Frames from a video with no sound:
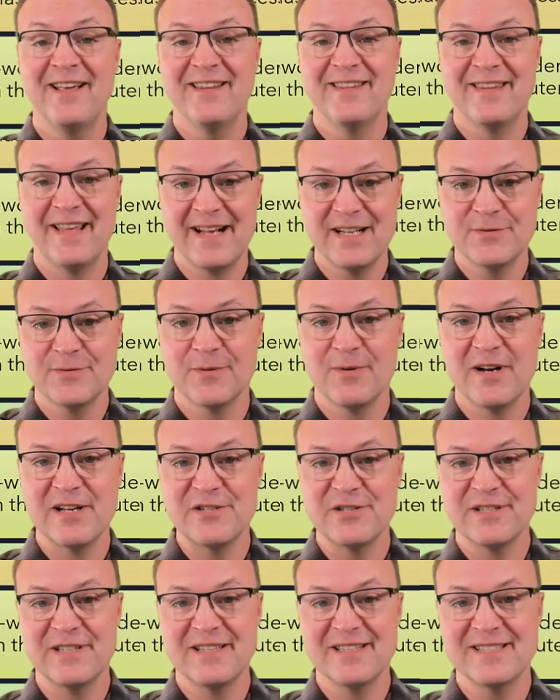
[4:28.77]
Thanks for
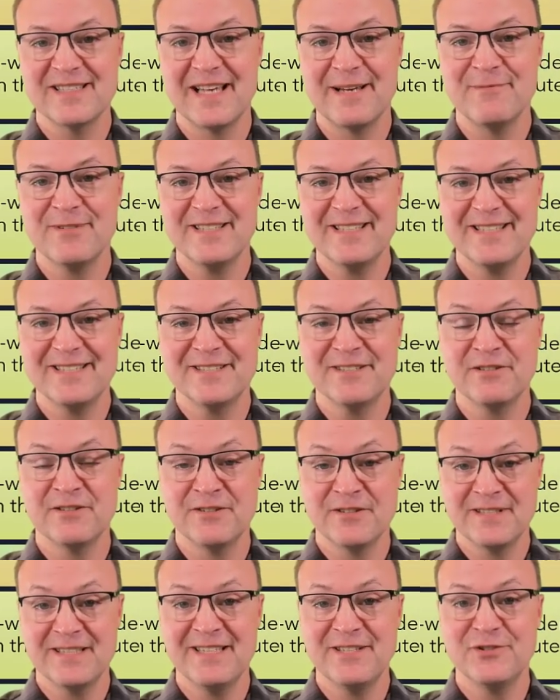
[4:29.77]
watching this time on
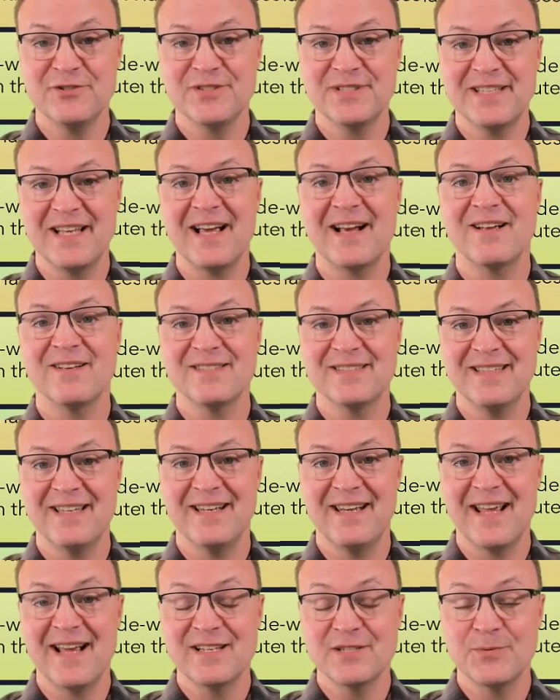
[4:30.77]
Teachers Tech. I'll see you
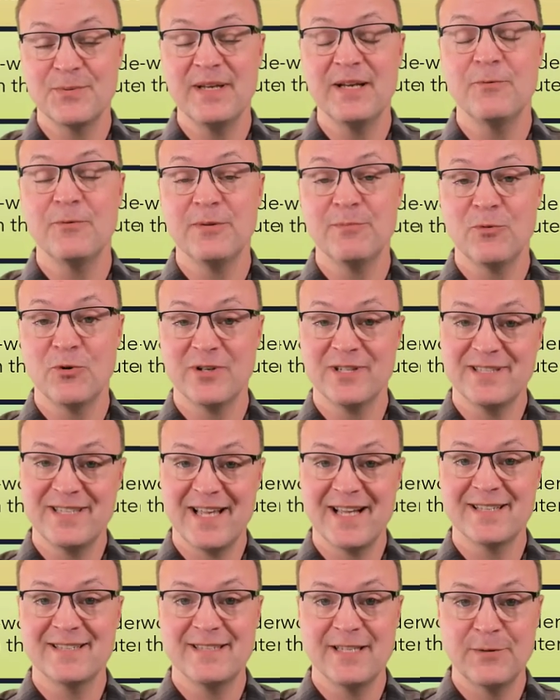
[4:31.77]
next week with more
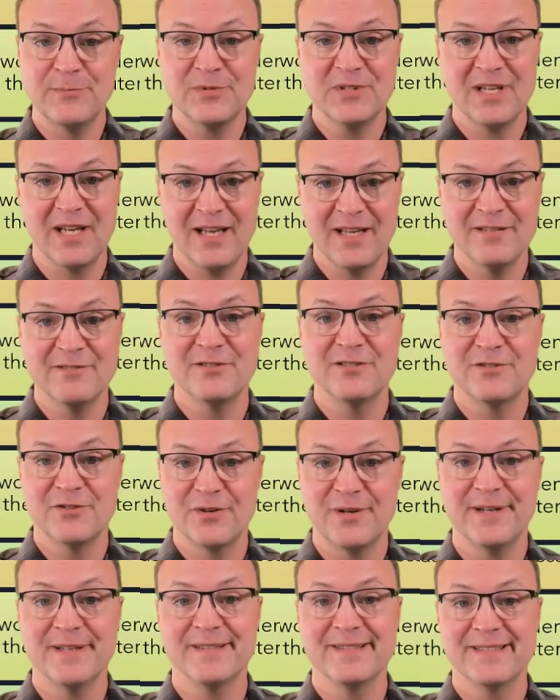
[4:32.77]
tech tips and
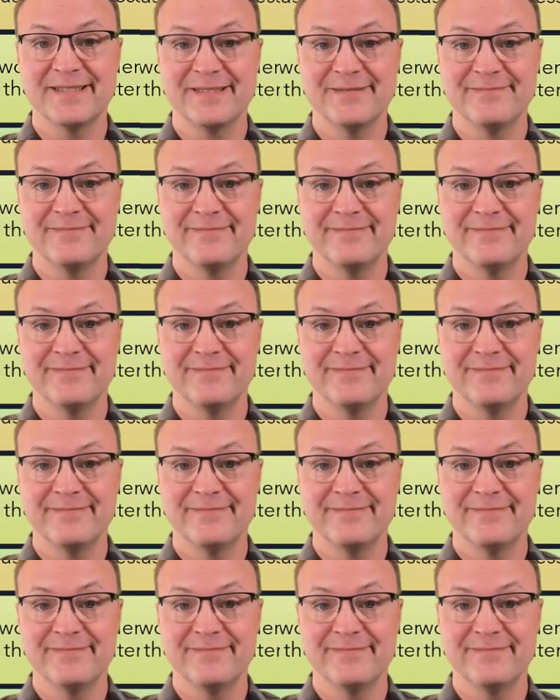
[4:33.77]
tutorials.